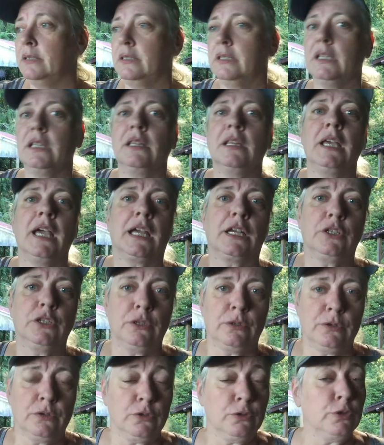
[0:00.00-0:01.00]

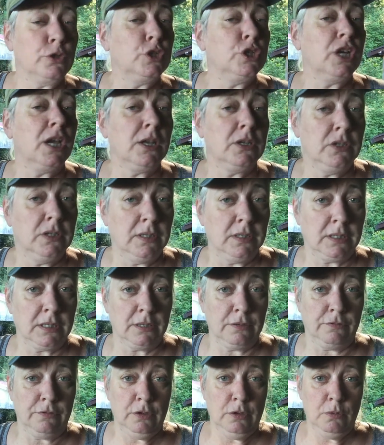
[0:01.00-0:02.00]
selectors or judges,
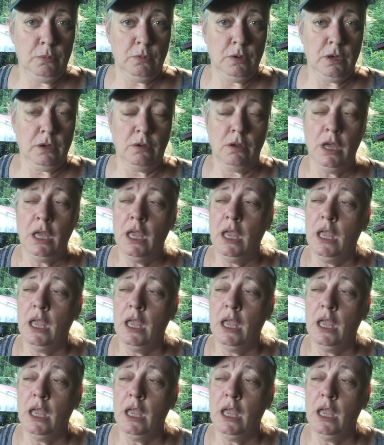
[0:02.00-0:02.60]
if you will.